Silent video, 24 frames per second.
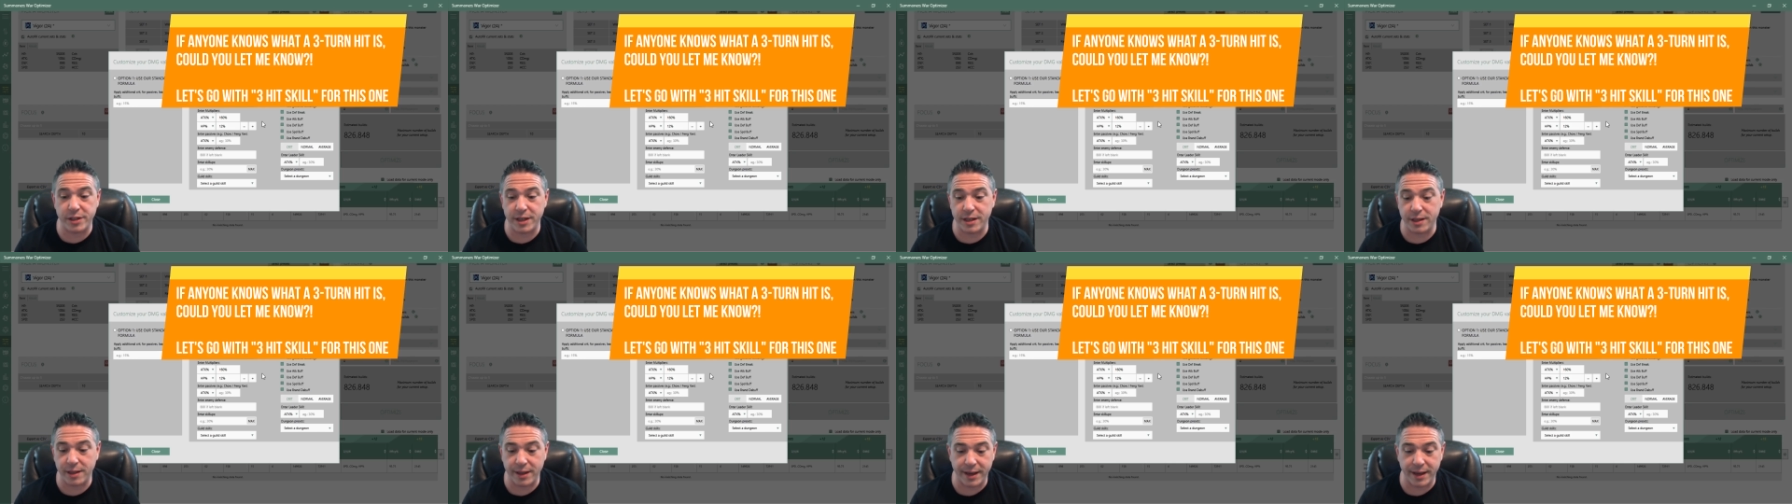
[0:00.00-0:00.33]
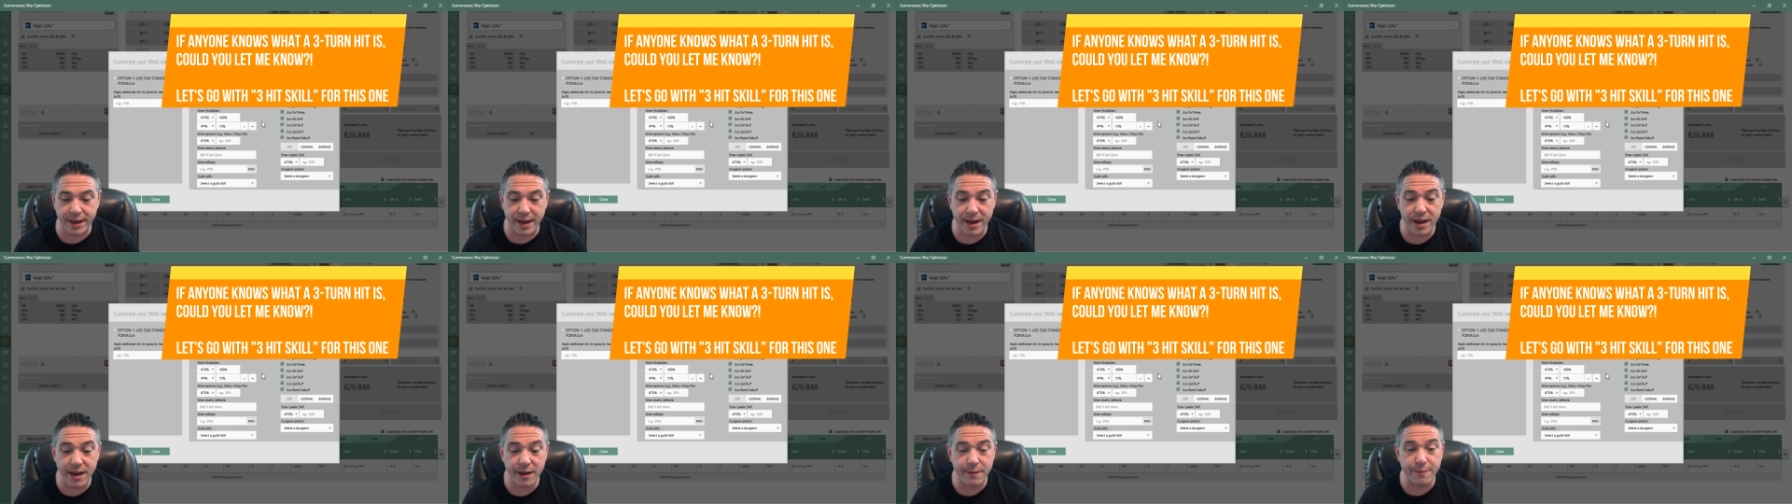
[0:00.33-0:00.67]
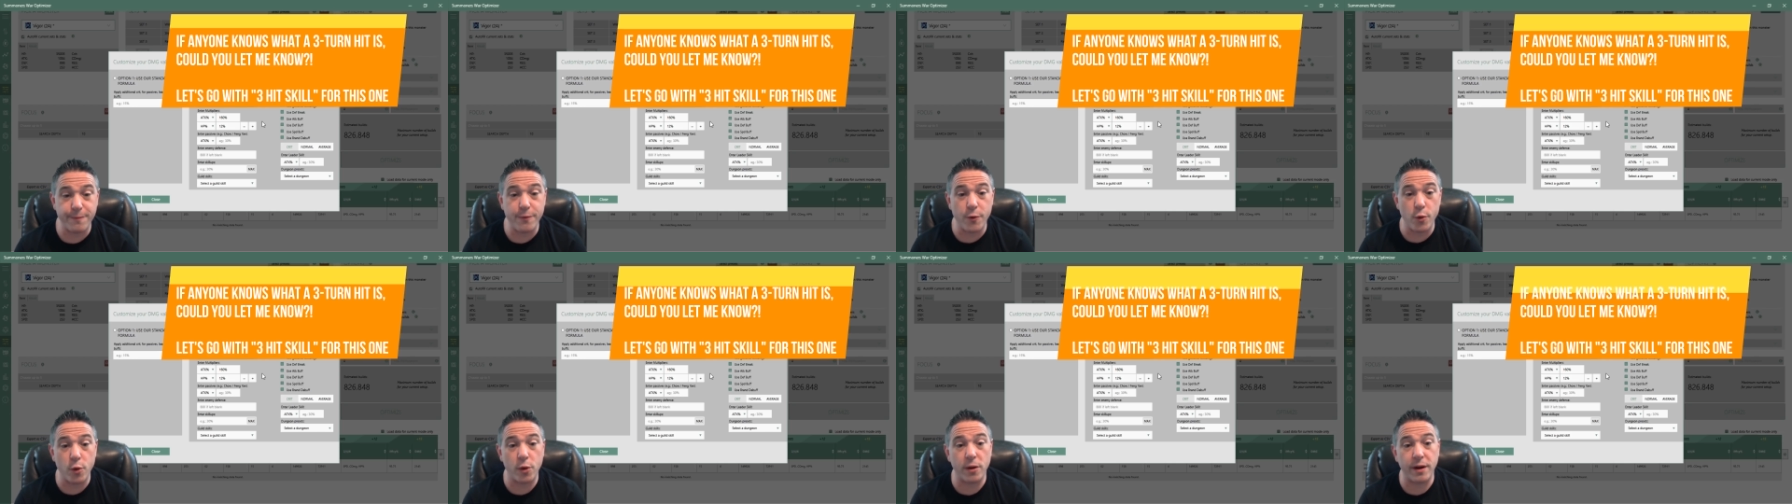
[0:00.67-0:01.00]
dealing hit
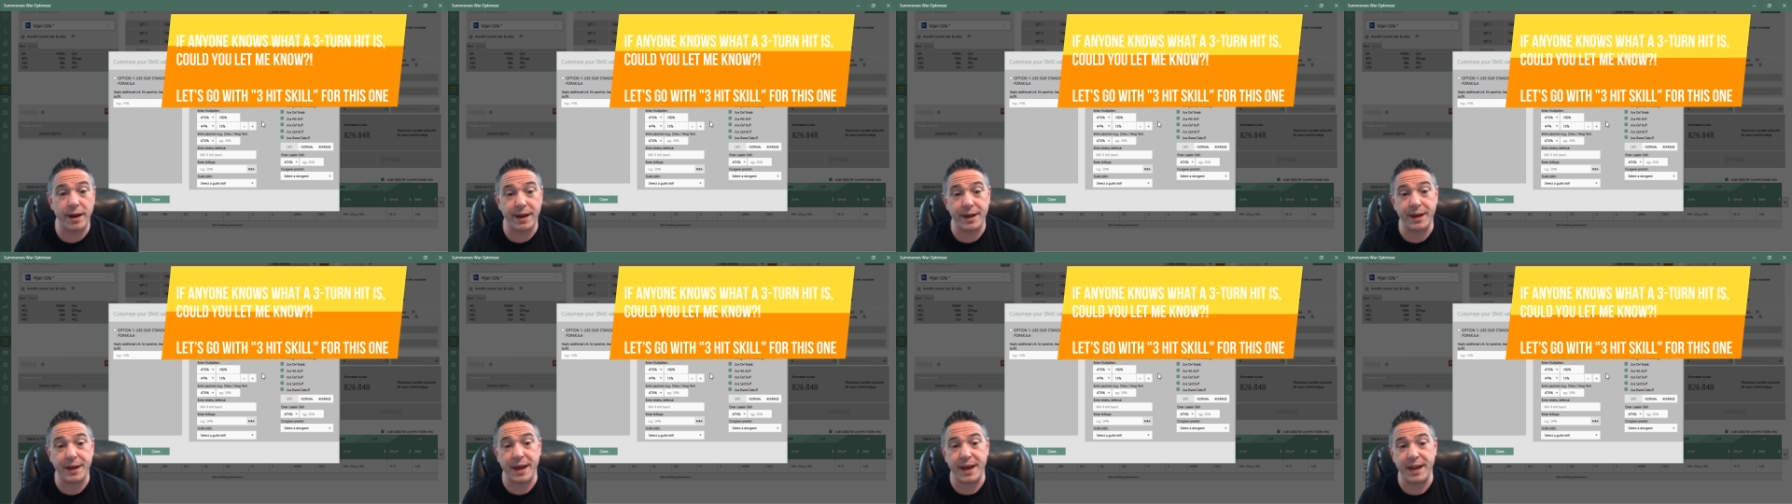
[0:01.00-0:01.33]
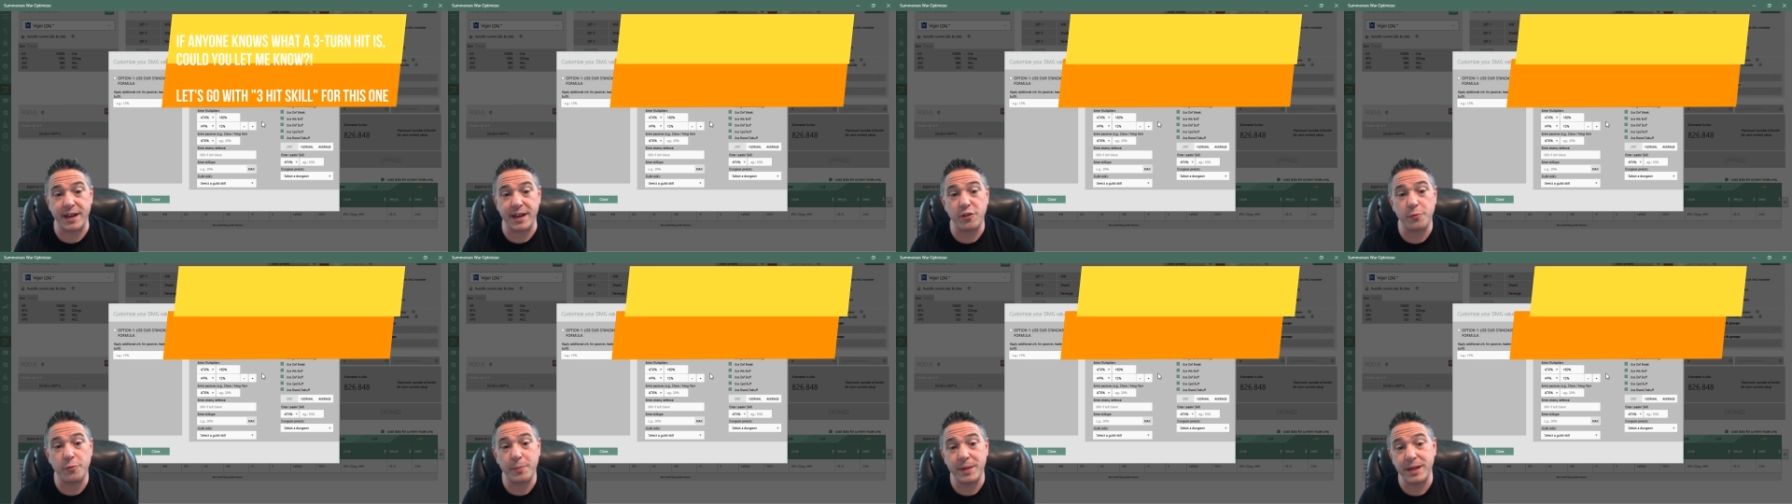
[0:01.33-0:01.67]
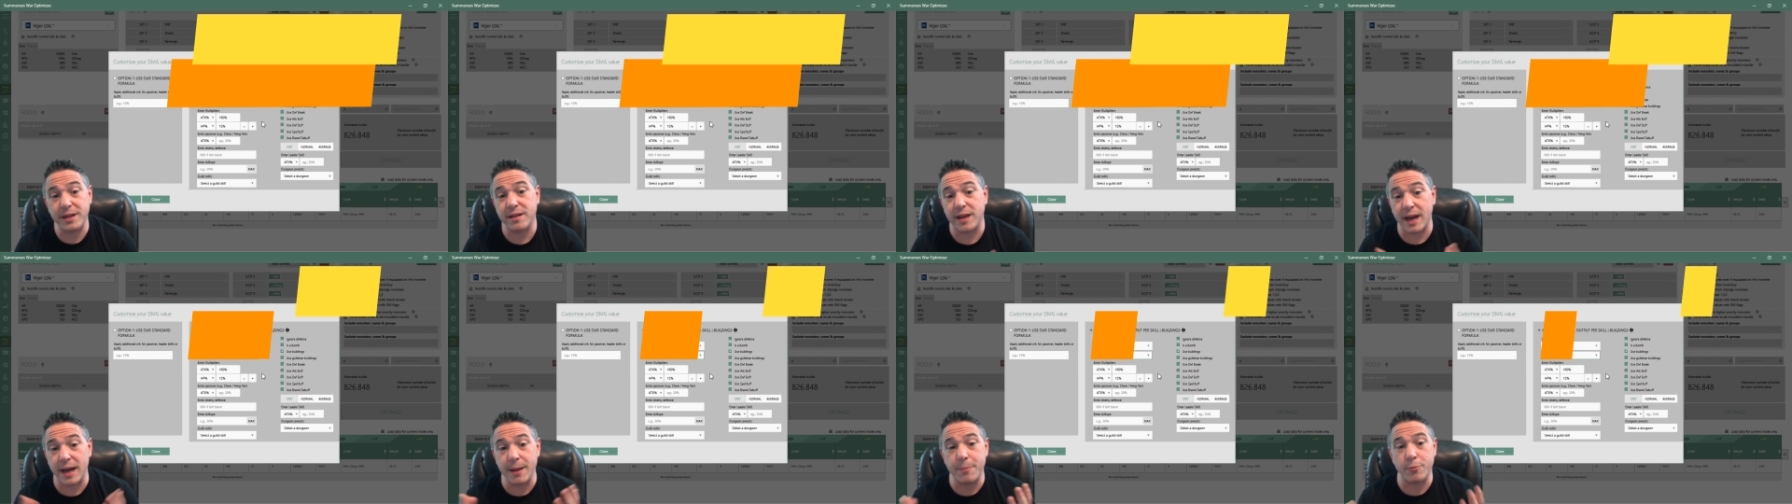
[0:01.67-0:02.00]
for an HP
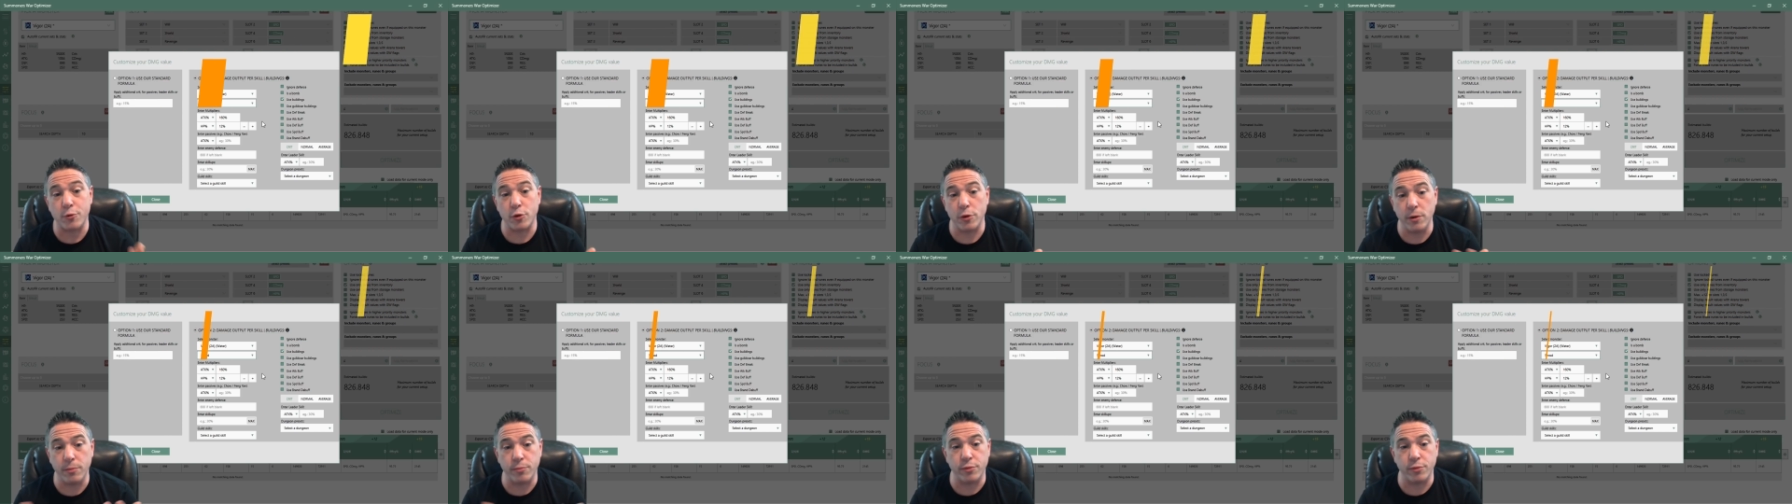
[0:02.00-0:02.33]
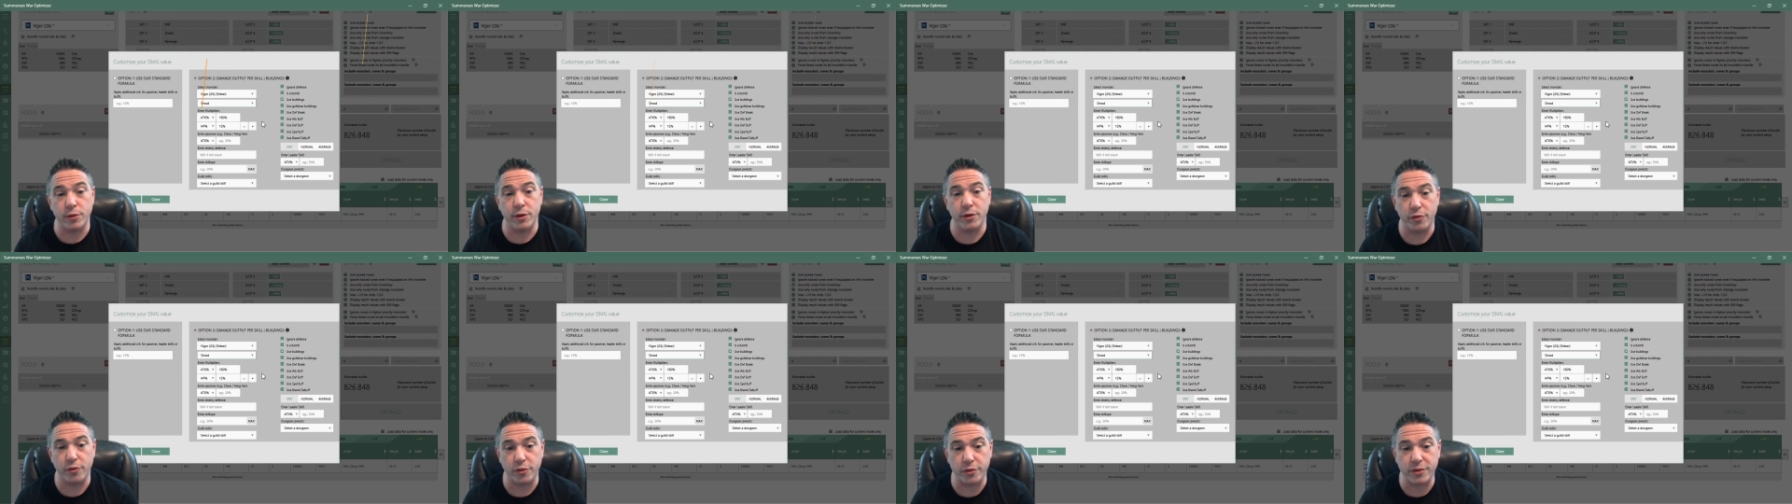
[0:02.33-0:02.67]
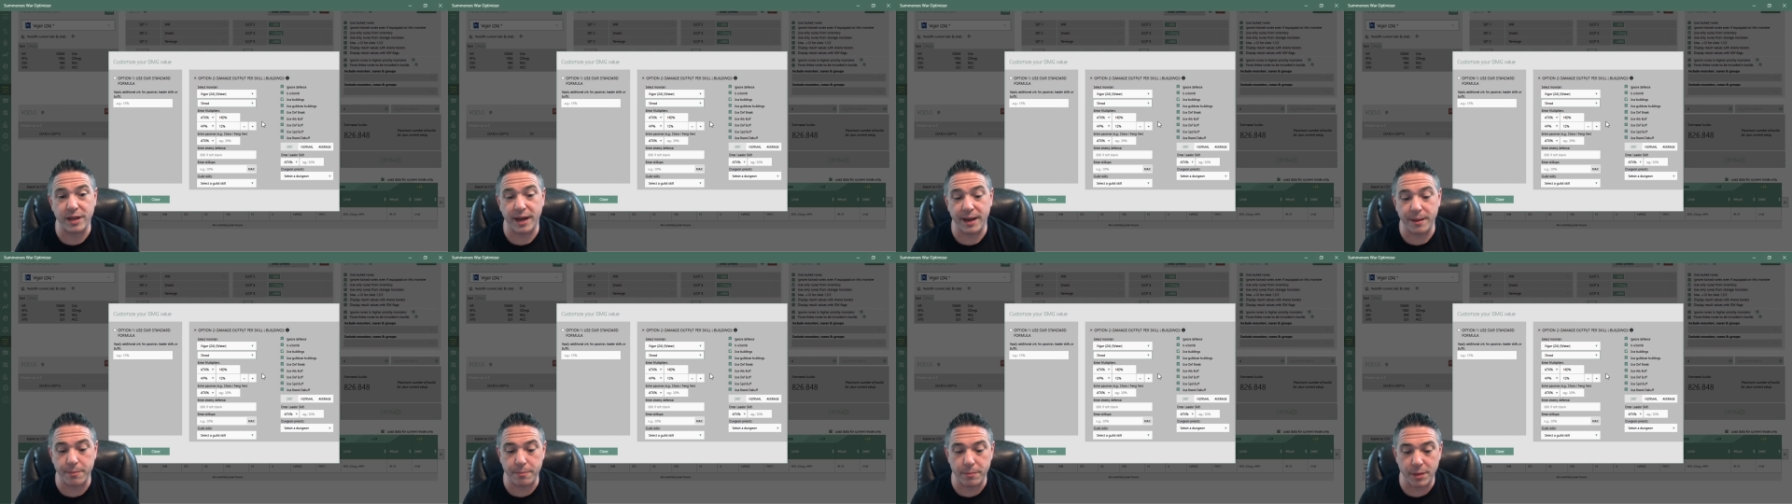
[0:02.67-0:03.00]
type or a bruiser
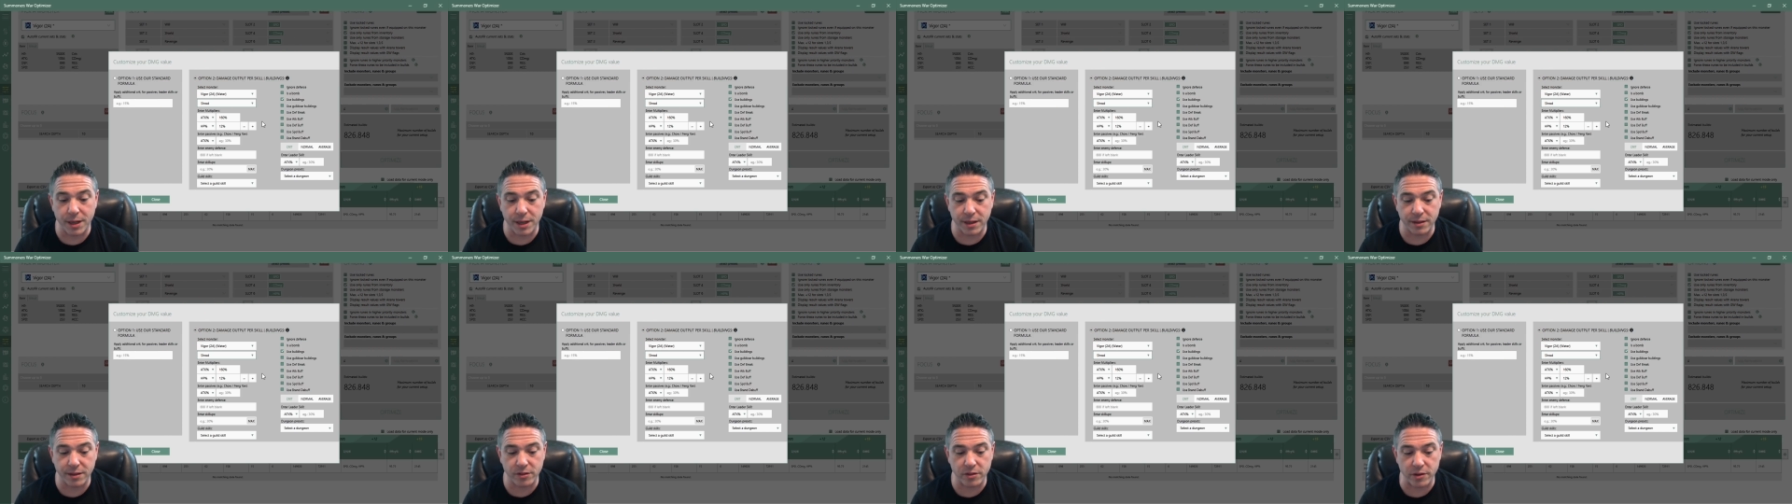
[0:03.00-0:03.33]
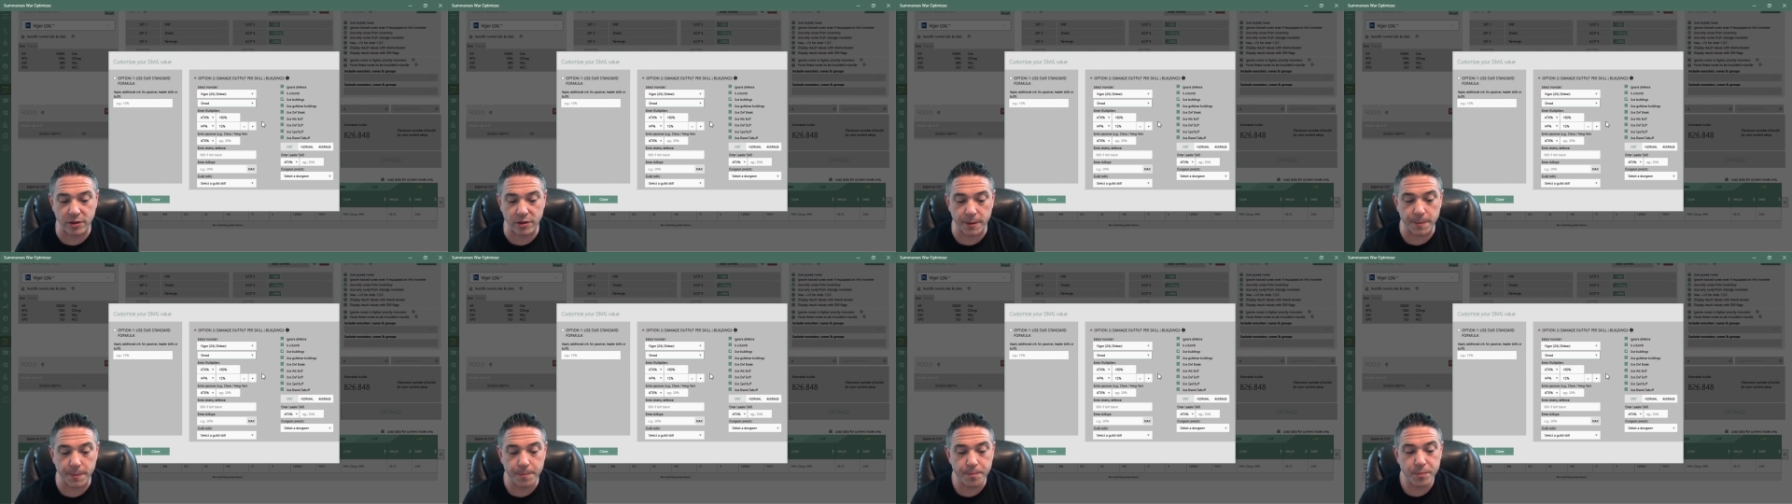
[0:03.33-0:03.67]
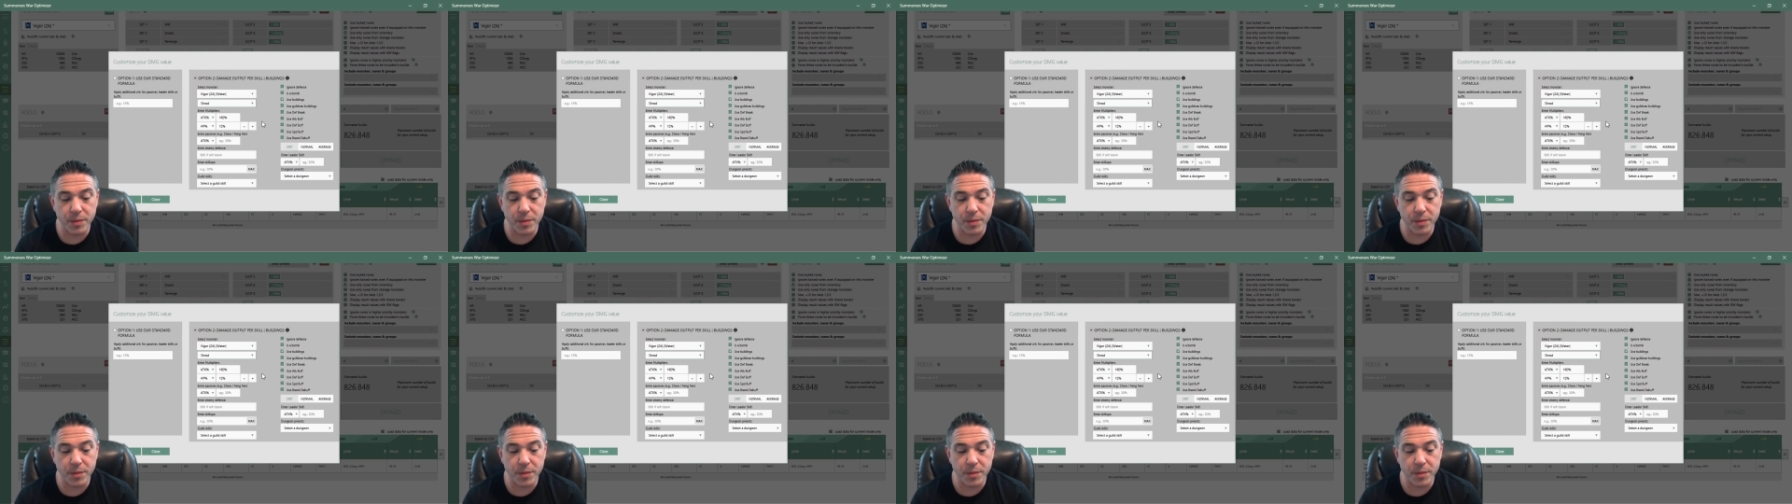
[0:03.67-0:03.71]
type monster.